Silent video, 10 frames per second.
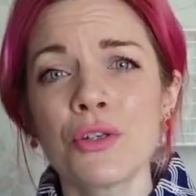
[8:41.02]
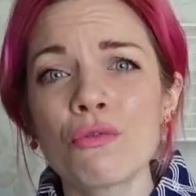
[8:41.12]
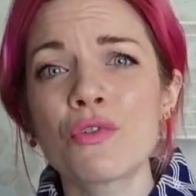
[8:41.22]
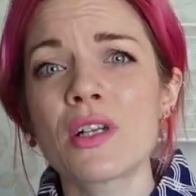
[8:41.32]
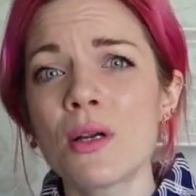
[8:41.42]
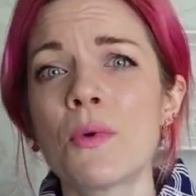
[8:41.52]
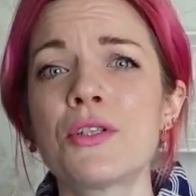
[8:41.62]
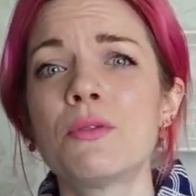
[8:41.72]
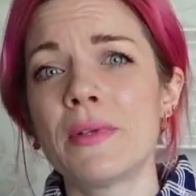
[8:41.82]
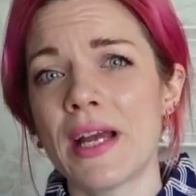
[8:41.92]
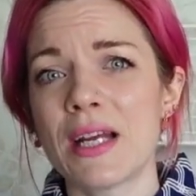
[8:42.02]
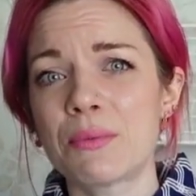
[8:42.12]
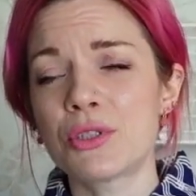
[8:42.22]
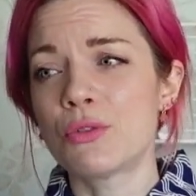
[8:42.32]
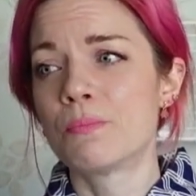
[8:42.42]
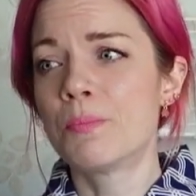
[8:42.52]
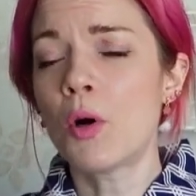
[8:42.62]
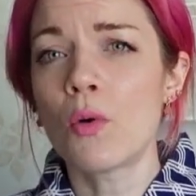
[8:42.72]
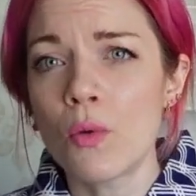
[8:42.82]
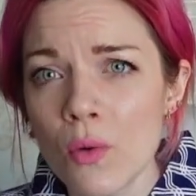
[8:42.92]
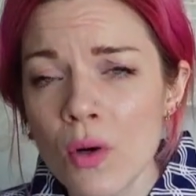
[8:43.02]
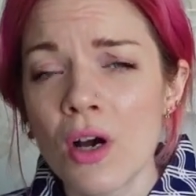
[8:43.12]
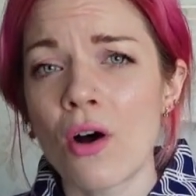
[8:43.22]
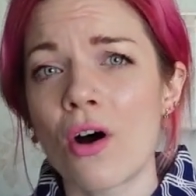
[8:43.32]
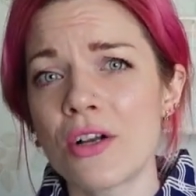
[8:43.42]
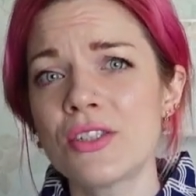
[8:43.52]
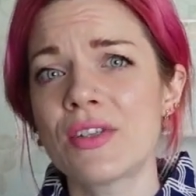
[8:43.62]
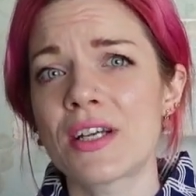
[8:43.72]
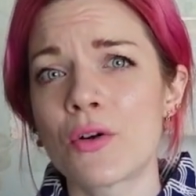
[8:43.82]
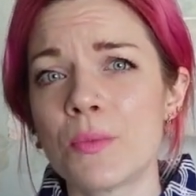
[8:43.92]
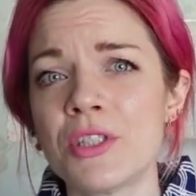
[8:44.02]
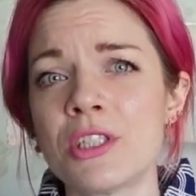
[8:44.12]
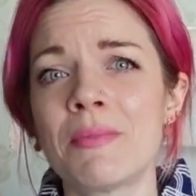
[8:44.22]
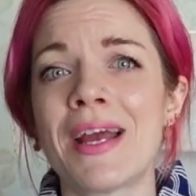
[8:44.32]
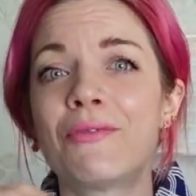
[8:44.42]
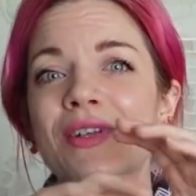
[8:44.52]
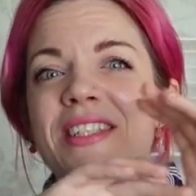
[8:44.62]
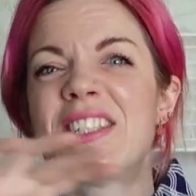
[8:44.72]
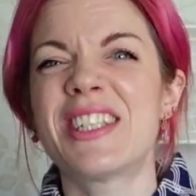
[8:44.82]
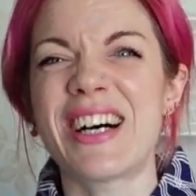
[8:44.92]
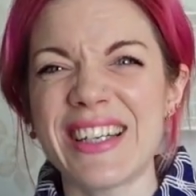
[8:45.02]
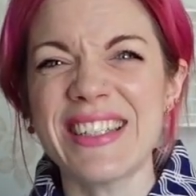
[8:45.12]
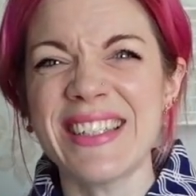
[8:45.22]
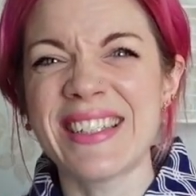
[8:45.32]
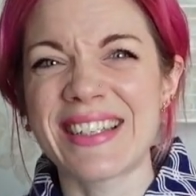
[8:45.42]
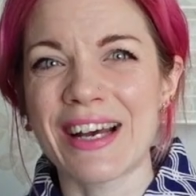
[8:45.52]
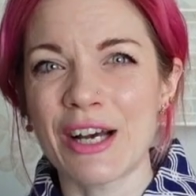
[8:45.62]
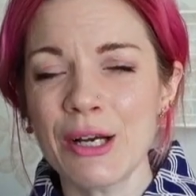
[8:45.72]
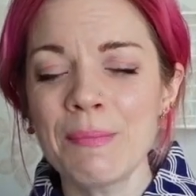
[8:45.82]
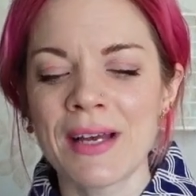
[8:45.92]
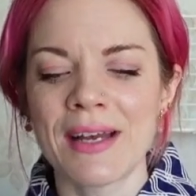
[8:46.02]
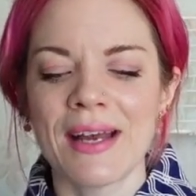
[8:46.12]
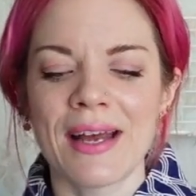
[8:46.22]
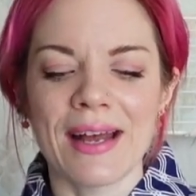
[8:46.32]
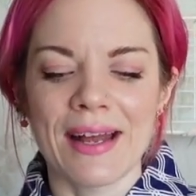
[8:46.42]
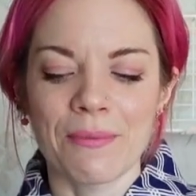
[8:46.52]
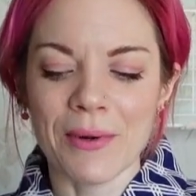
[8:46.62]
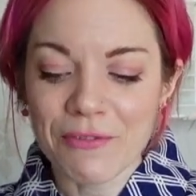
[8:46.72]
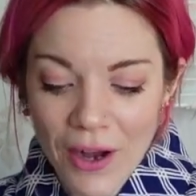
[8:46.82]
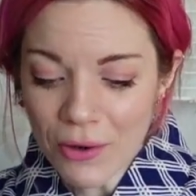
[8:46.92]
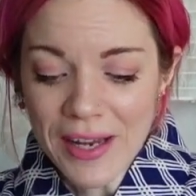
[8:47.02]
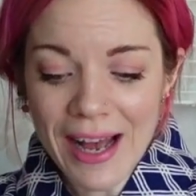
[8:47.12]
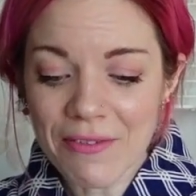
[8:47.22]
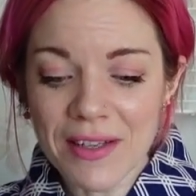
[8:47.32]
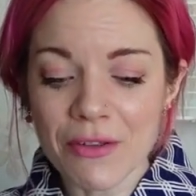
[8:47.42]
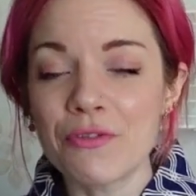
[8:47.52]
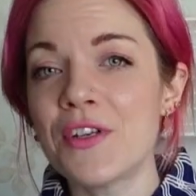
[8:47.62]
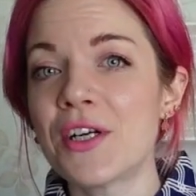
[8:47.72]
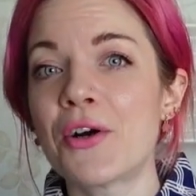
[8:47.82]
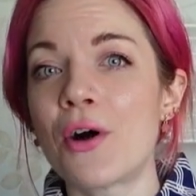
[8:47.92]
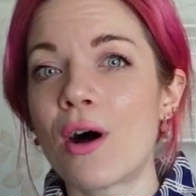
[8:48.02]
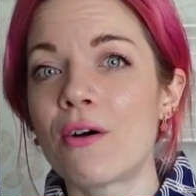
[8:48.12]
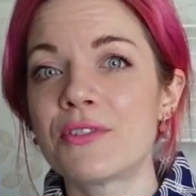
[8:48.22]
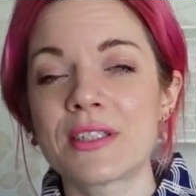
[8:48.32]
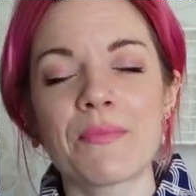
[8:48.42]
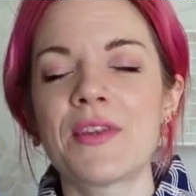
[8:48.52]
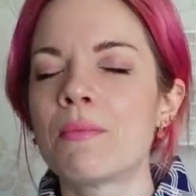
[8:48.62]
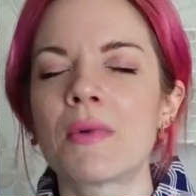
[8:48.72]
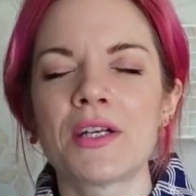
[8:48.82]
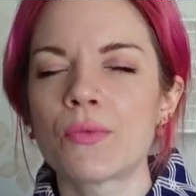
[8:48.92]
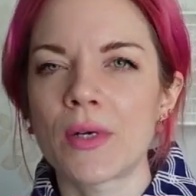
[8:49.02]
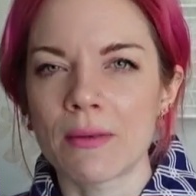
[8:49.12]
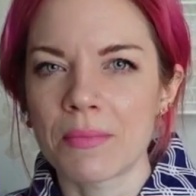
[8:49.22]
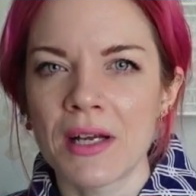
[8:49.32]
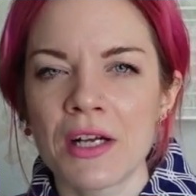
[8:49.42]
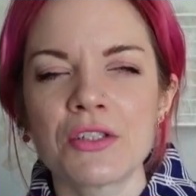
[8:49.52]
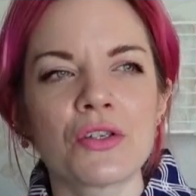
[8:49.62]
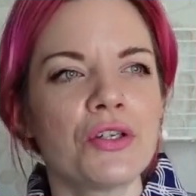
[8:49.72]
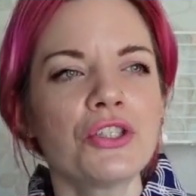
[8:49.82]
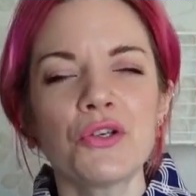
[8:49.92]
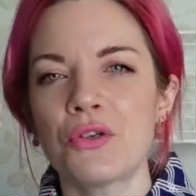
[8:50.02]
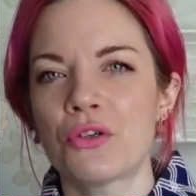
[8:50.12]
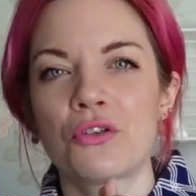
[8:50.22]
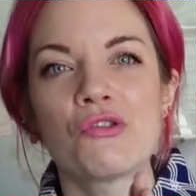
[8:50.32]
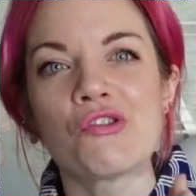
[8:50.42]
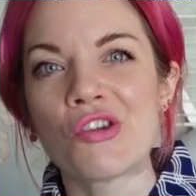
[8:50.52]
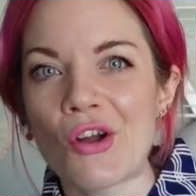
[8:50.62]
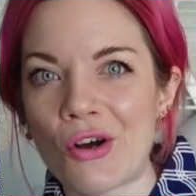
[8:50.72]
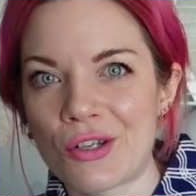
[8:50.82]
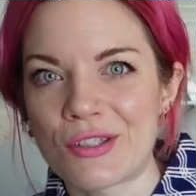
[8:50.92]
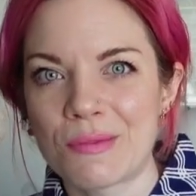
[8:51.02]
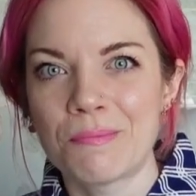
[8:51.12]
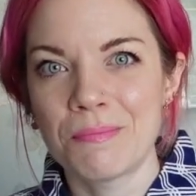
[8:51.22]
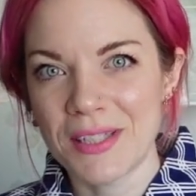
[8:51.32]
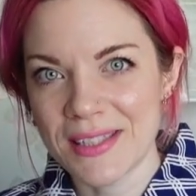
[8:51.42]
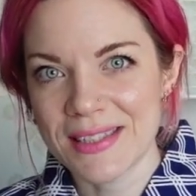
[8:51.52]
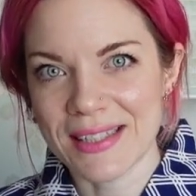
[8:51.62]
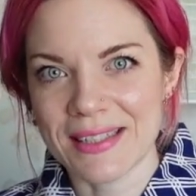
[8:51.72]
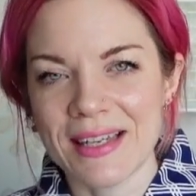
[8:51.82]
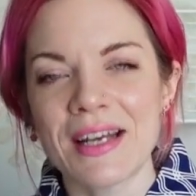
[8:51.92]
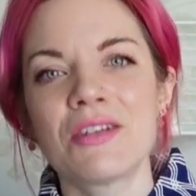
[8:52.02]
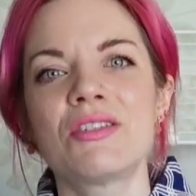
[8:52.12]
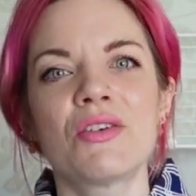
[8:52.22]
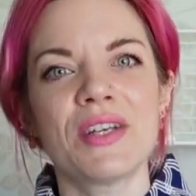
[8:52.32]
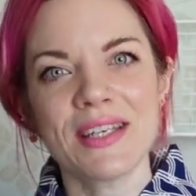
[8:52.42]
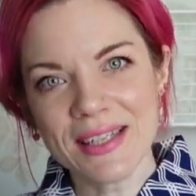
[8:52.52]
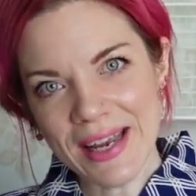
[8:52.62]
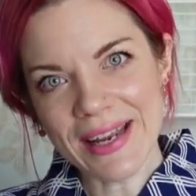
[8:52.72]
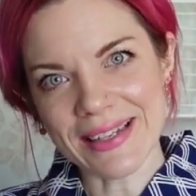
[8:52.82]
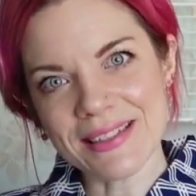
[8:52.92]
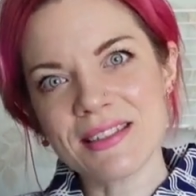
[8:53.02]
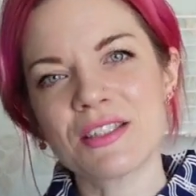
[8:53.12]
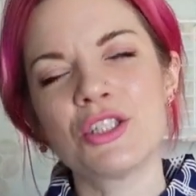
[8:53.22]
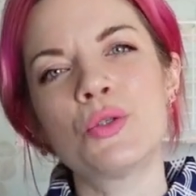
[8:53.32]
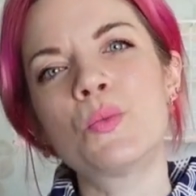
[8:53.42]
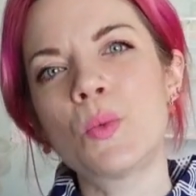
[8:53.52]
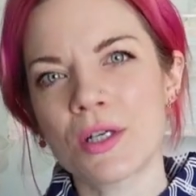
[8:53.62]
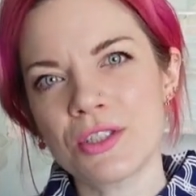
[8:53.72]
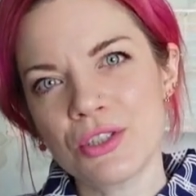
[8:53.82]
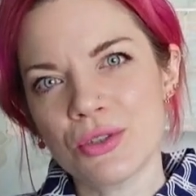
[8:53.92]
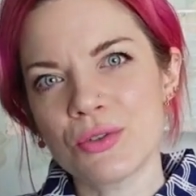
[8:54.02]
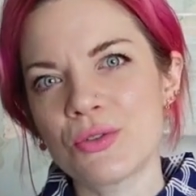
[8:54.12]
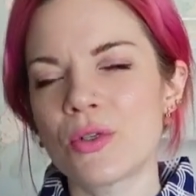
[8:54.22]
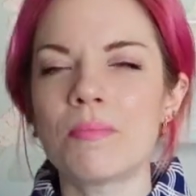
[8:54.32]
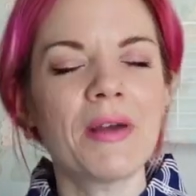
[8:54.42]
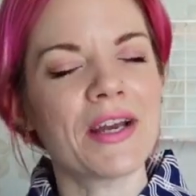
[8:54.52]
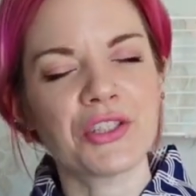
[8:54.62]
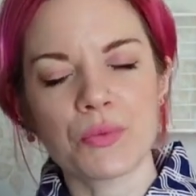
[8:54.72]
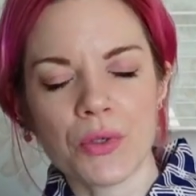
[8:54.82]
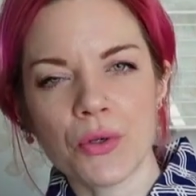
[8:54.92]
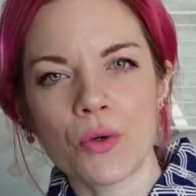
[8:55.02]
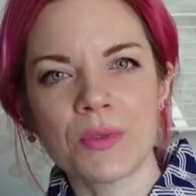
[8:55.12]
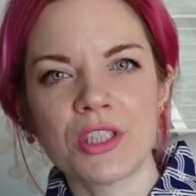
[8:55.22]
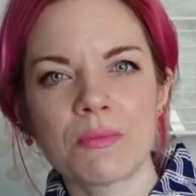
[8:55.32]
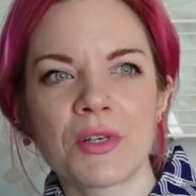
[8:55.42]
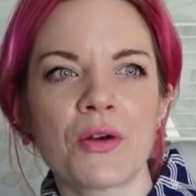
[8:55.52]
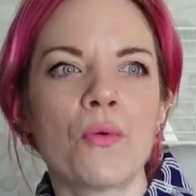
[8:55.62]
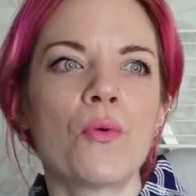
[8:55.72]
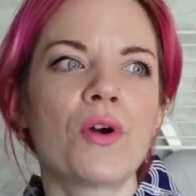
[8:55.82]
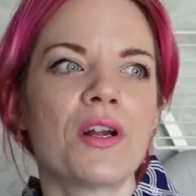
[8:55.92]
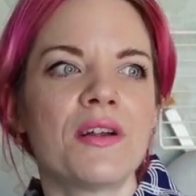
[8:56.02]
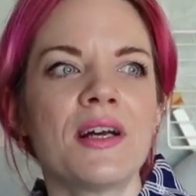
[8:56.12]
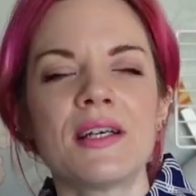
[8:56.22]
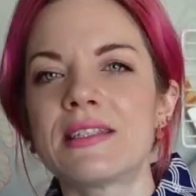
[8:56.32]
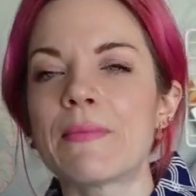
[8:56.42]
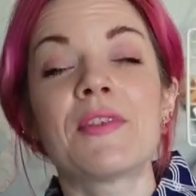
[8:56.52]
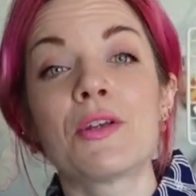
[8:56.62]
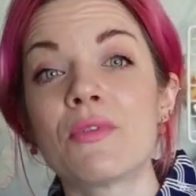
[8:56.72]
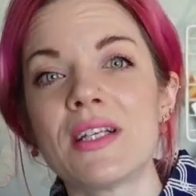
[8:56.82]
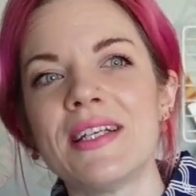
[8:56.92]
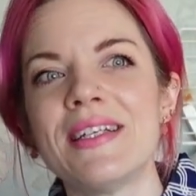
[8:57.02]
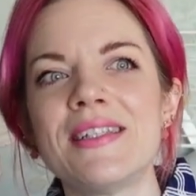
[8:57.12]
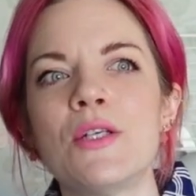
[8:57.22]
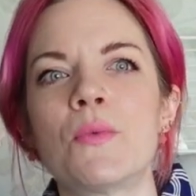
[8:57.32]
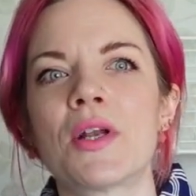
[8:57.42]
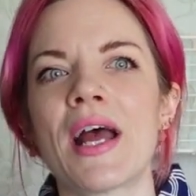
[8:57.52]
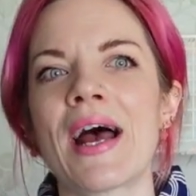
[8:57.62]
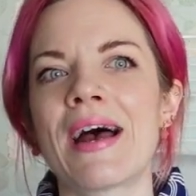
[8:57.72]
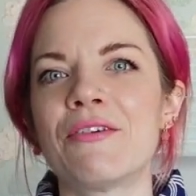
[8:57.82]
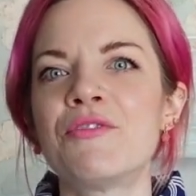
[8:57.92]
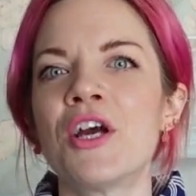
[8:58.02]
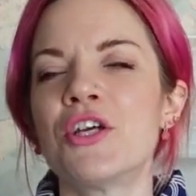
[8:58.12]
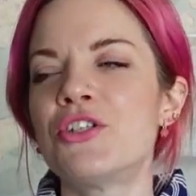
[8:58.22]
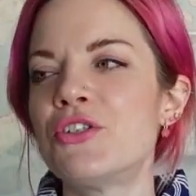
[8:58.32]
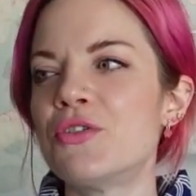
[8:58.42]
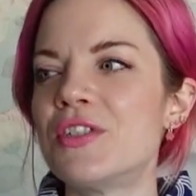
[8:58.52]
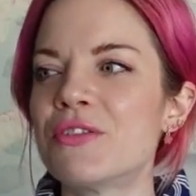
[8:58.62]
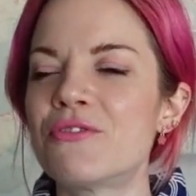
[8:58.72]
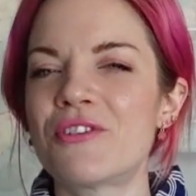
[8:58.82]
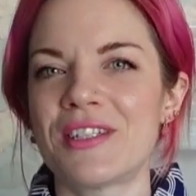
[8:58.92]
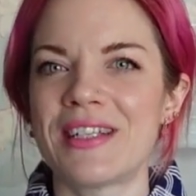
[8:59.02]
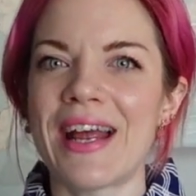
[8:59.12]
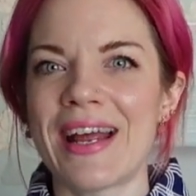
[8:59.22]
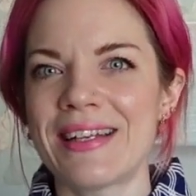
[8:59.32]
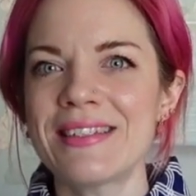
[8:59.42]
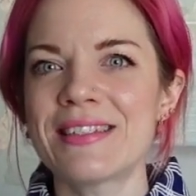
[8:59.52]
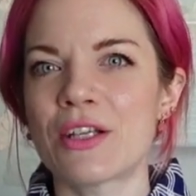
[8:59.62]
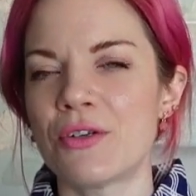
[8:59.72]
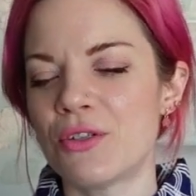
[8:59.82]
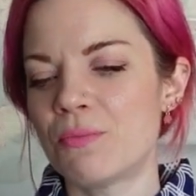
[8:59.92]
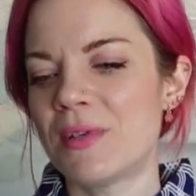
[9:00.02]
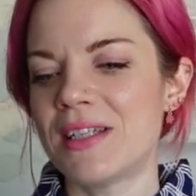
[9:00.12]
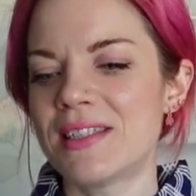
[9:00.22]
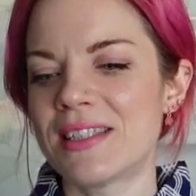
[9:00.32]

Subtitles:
you really want to be able to pull onto that obijime and really tighten it up without having the fear of something might rip. So you should not piece it. So in case you want to do a patchwork obijime or something really easy, you want to have 2 different ends, so you piece